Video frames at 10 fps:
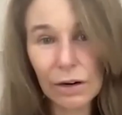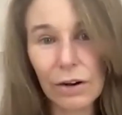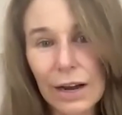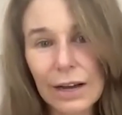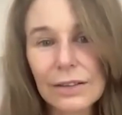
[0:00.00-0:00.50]
I
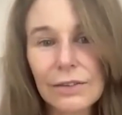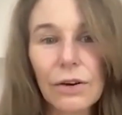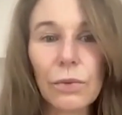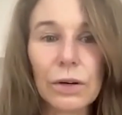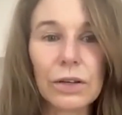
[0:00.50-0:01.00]
got asked
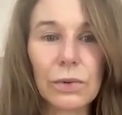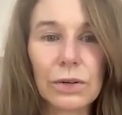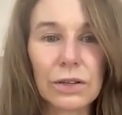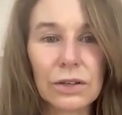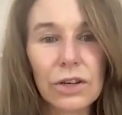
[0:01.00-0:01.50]
if I wanted to
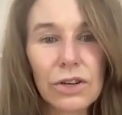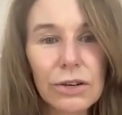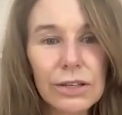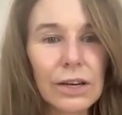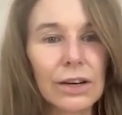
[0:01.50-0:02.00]
watch the
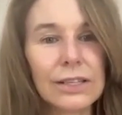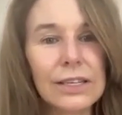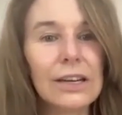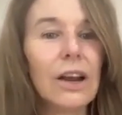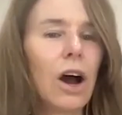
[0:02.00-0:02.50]
surgery, so I
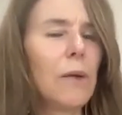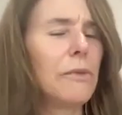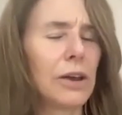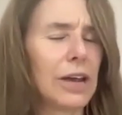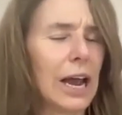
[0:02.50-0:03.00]
did.
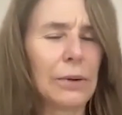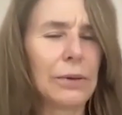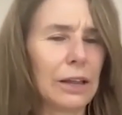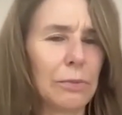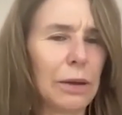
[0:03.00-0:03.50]
I'm okay
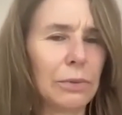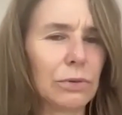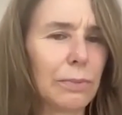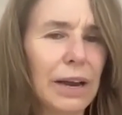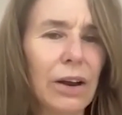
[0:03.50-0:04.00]
with other
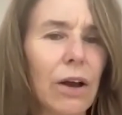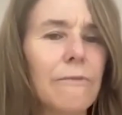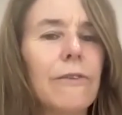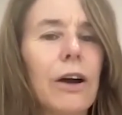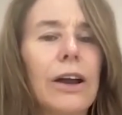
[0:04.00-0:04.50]
people's blood. I'm
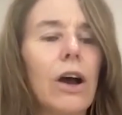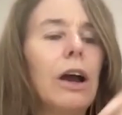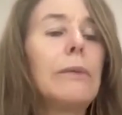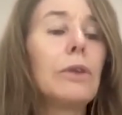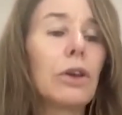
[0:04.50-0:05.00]
fine.
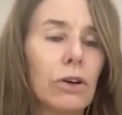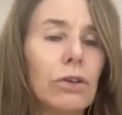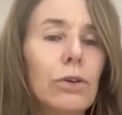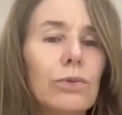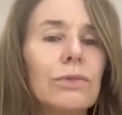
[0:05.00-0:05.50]
I am the
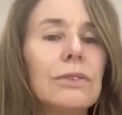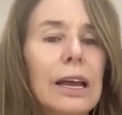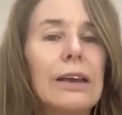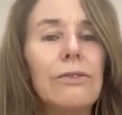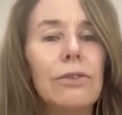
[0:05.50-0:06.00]
girl who will
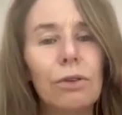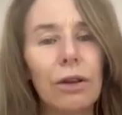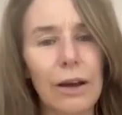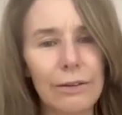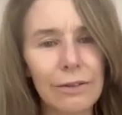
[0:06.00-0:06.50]
save your
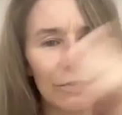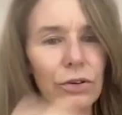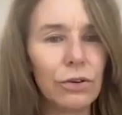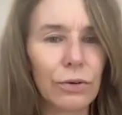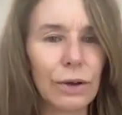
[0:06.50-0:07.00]
life if
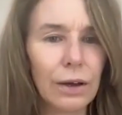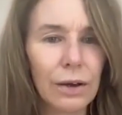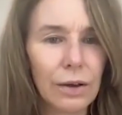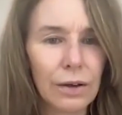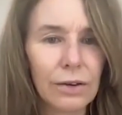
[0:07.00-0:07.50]

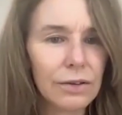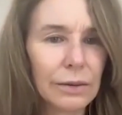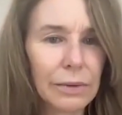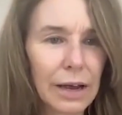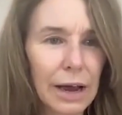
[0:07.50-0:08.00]

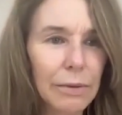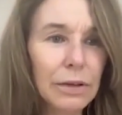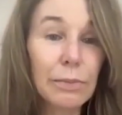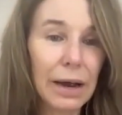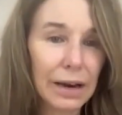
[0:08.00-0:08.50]
something
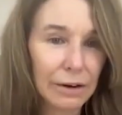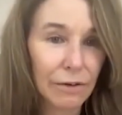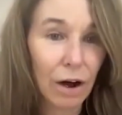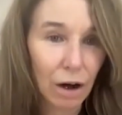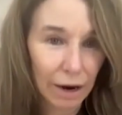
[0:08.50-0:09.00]
happens. But
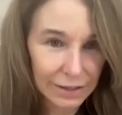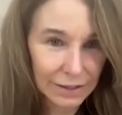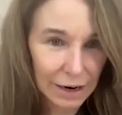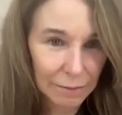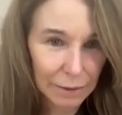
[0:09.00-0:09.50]
if I
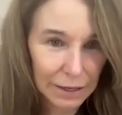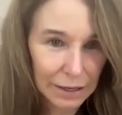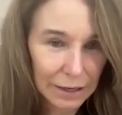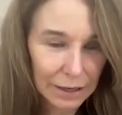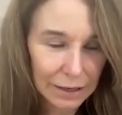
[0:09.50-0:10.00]
start
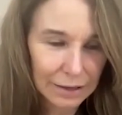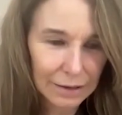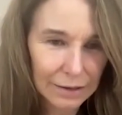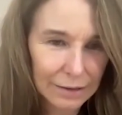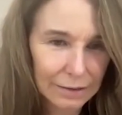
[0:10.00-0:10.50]
bleeding,
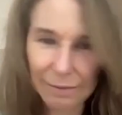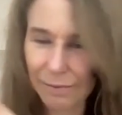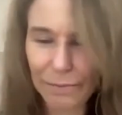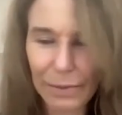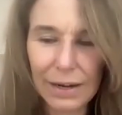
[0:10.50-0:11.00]

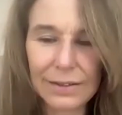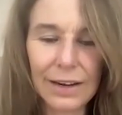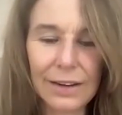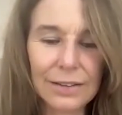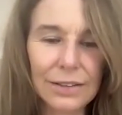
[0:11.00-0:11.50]
pass
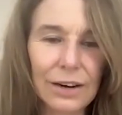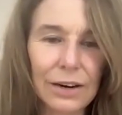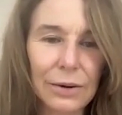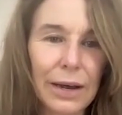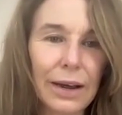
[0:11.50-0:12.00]
out straight away.